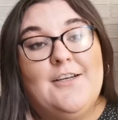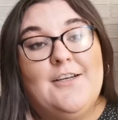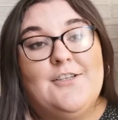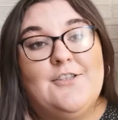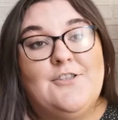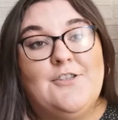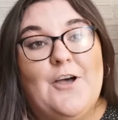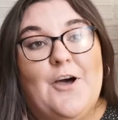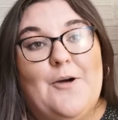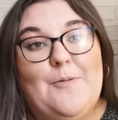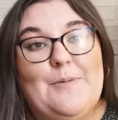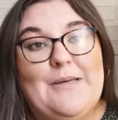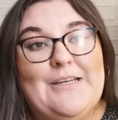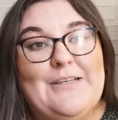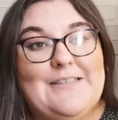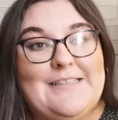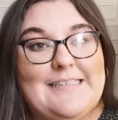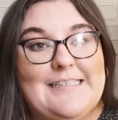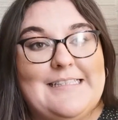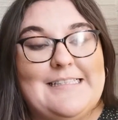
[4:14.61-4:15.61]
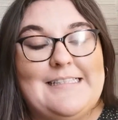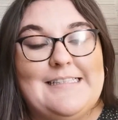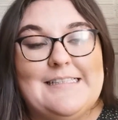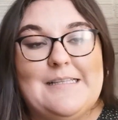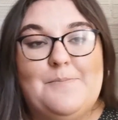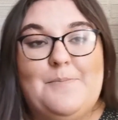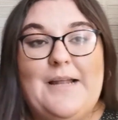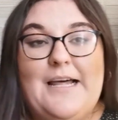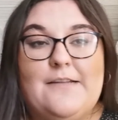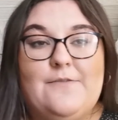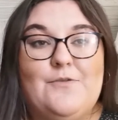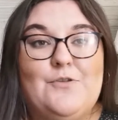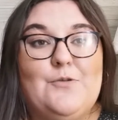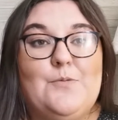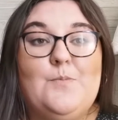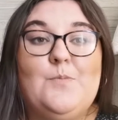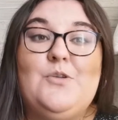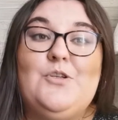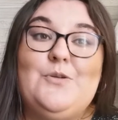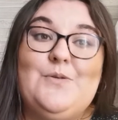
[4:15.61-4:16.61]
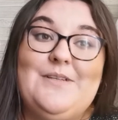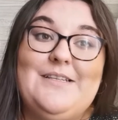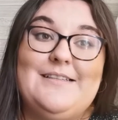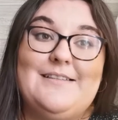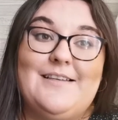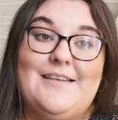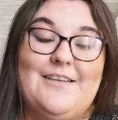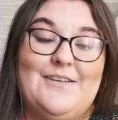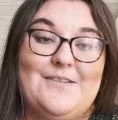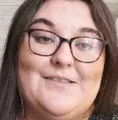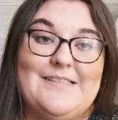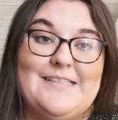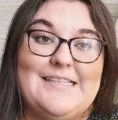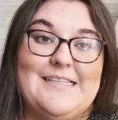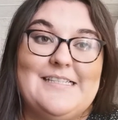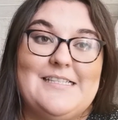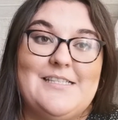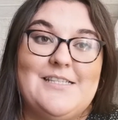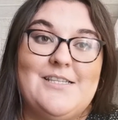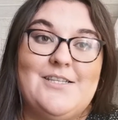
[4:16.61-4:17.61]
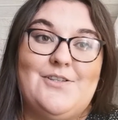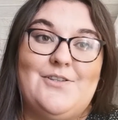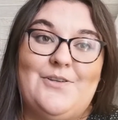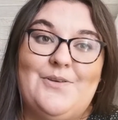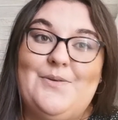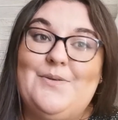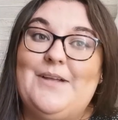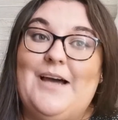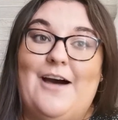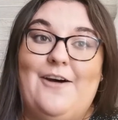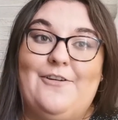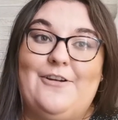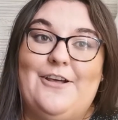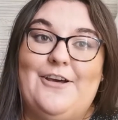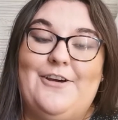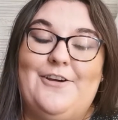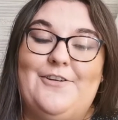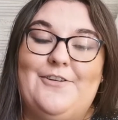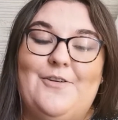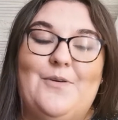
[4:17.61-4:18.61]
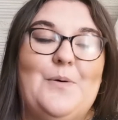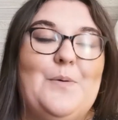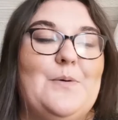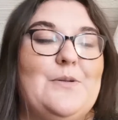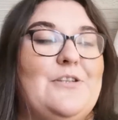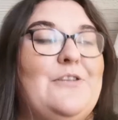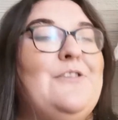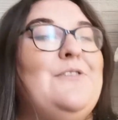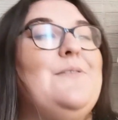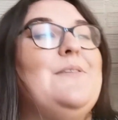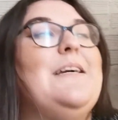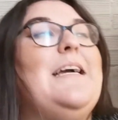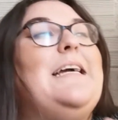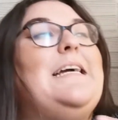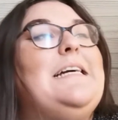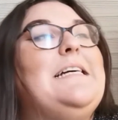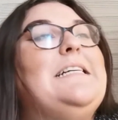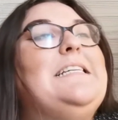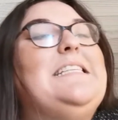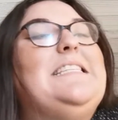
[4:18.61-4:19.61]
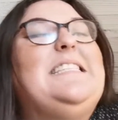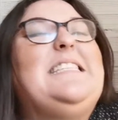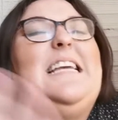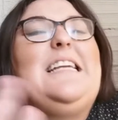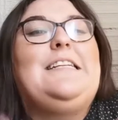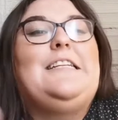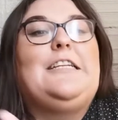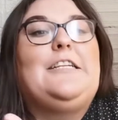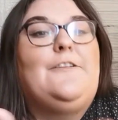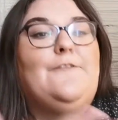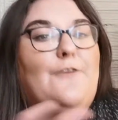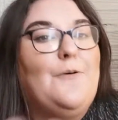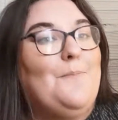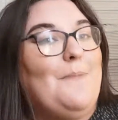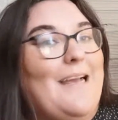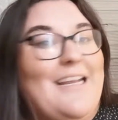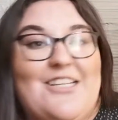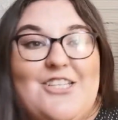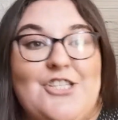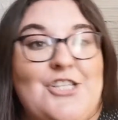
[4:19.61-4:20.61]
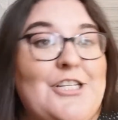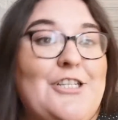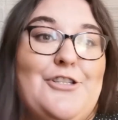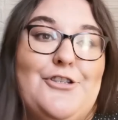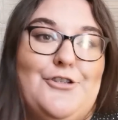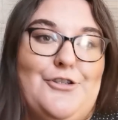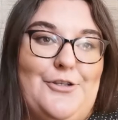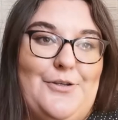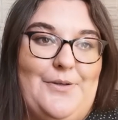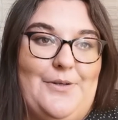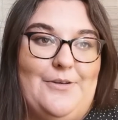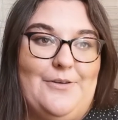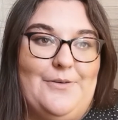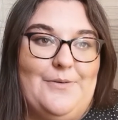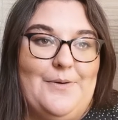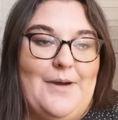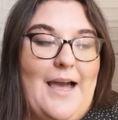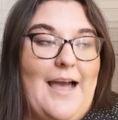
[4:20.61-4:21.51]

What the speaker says: So because this is the platform UNISA uses to download or to send information to you.